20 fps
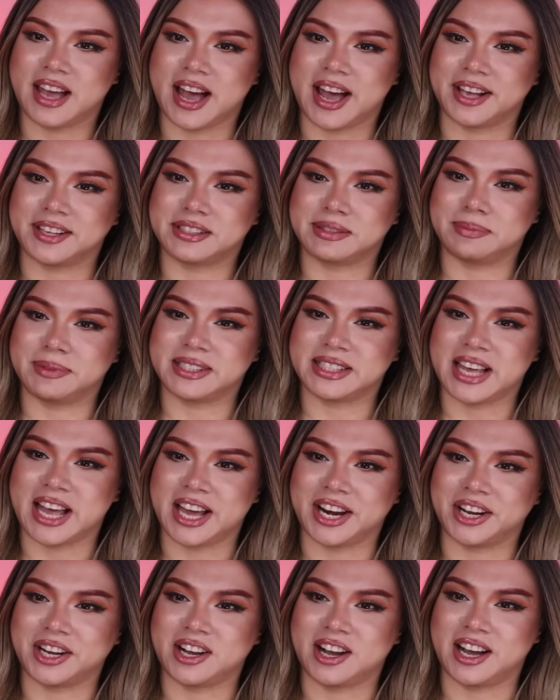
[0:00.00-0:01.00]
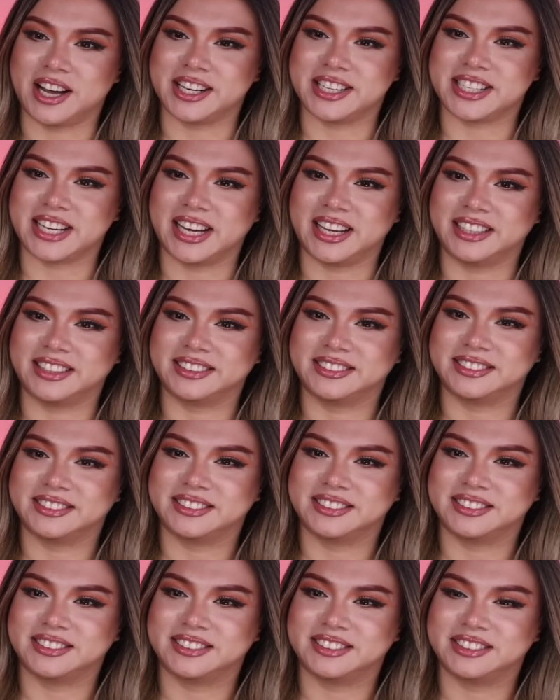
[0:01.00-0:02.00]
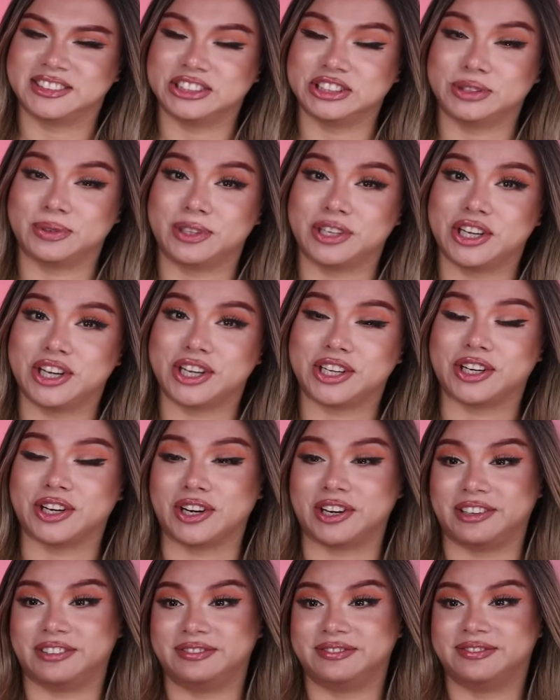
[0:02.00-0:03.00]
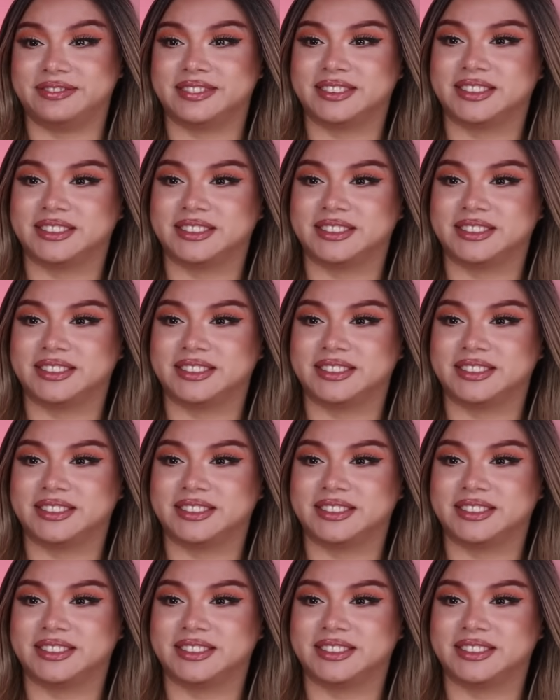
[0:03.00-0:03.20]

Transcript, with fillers: yes, Miss Hannah Conda. You're doing good, girl.